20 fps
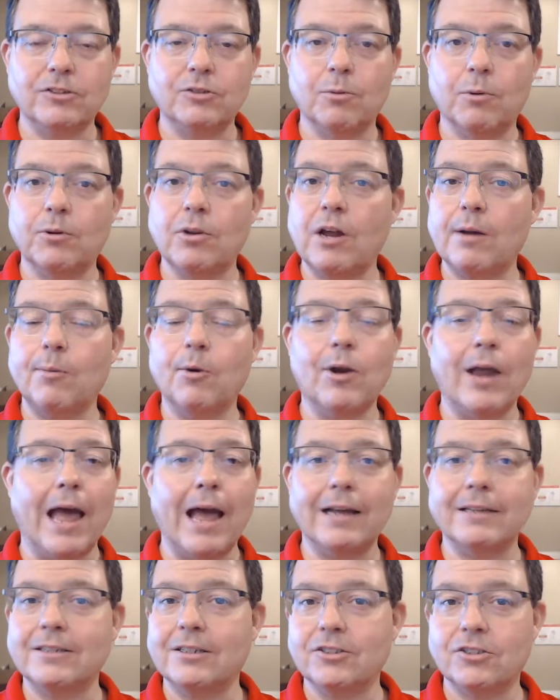So when we're talking about
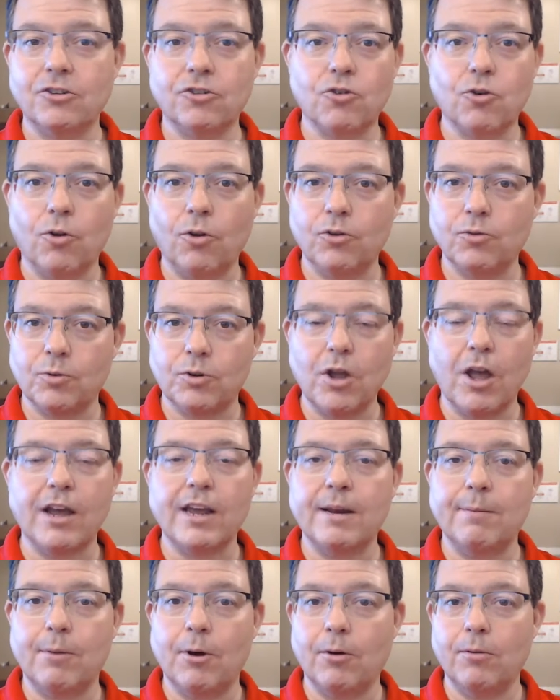access controls, we're
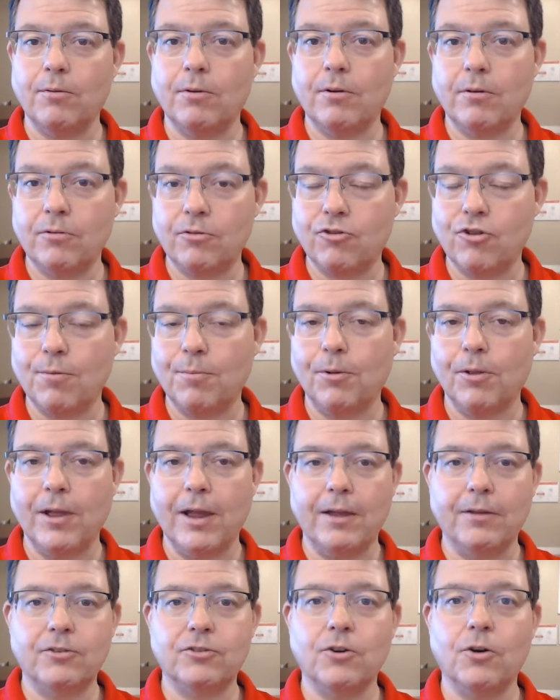talking about
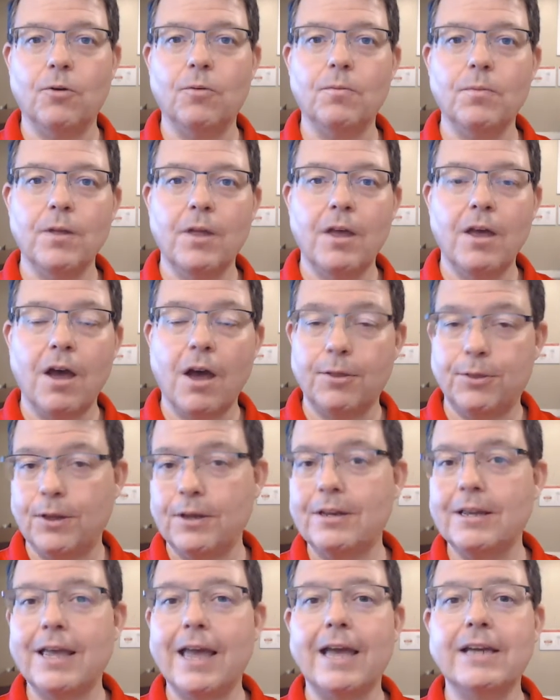AAA. So
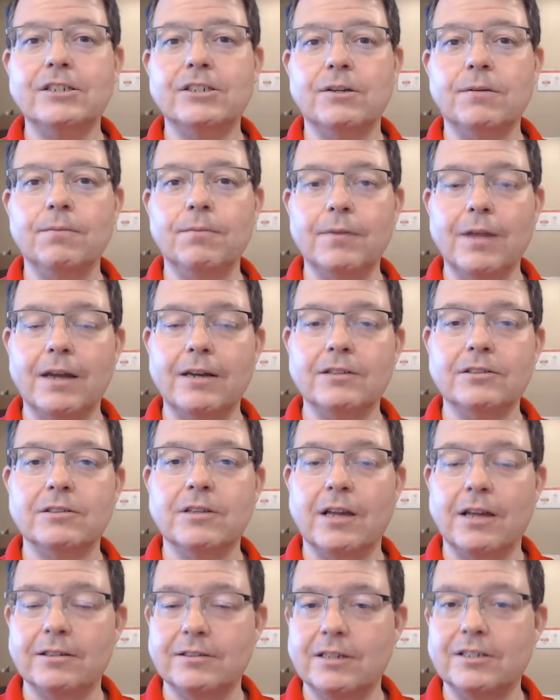authentication, that is,
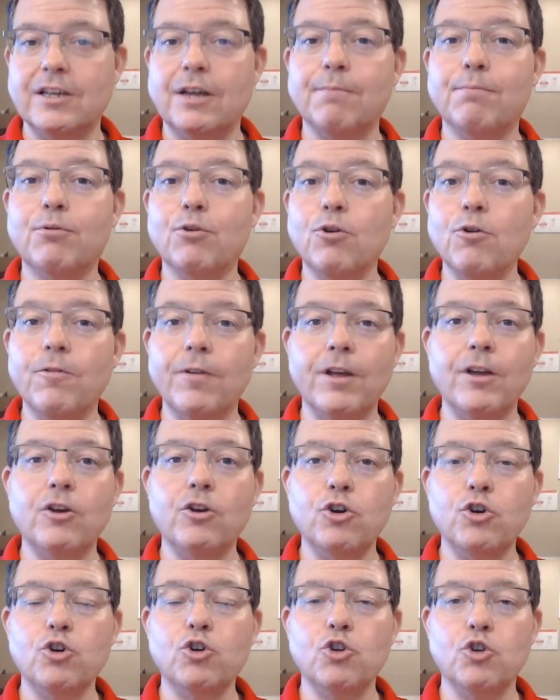as I said, proving
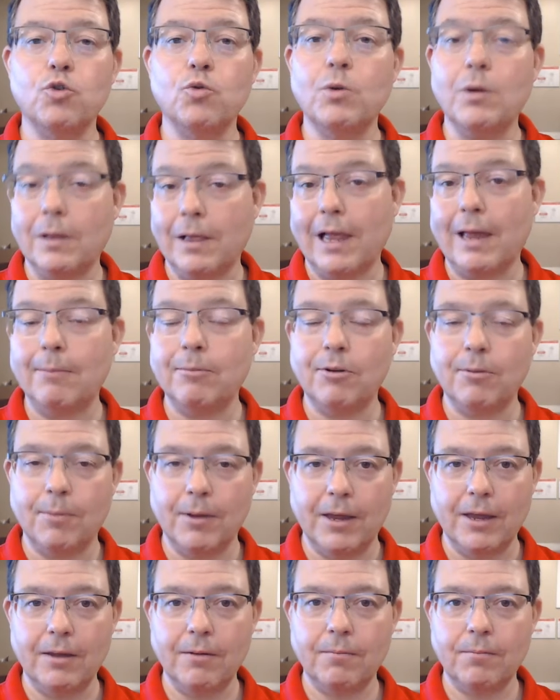who you claim to
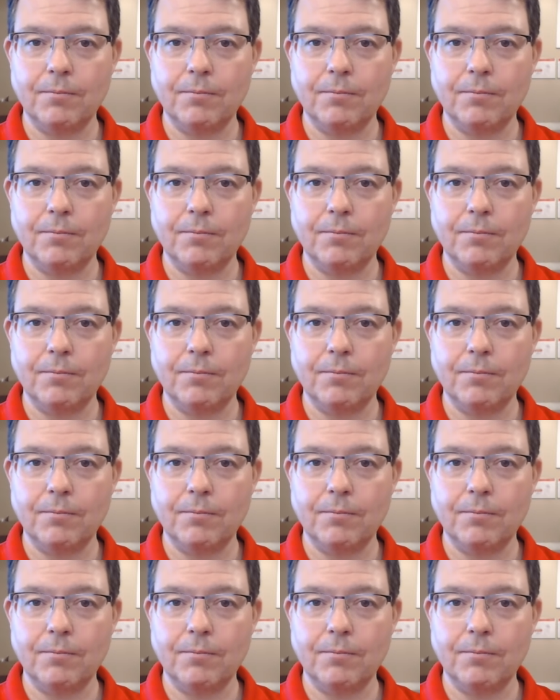be.